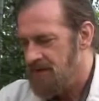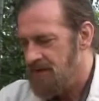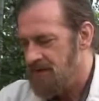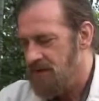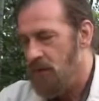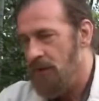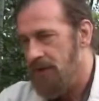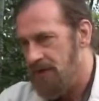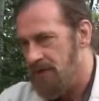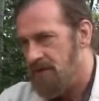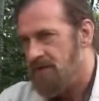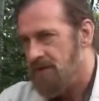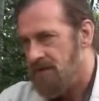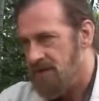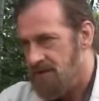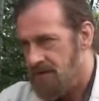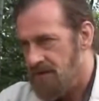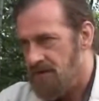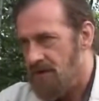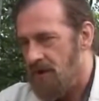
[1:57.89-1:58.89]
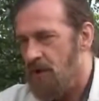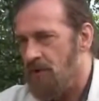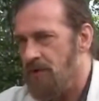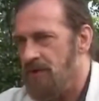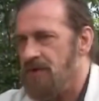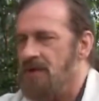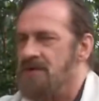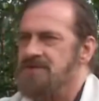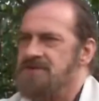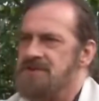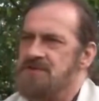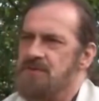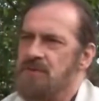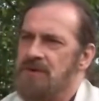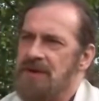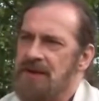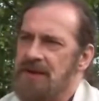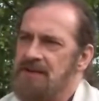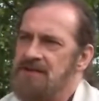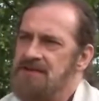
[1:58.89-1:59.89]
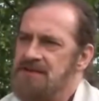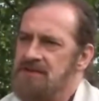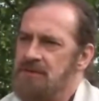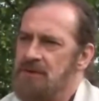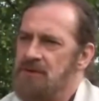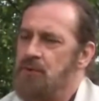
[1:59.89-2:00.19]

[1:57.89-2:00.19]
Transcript: Knowing all the youngsters would get into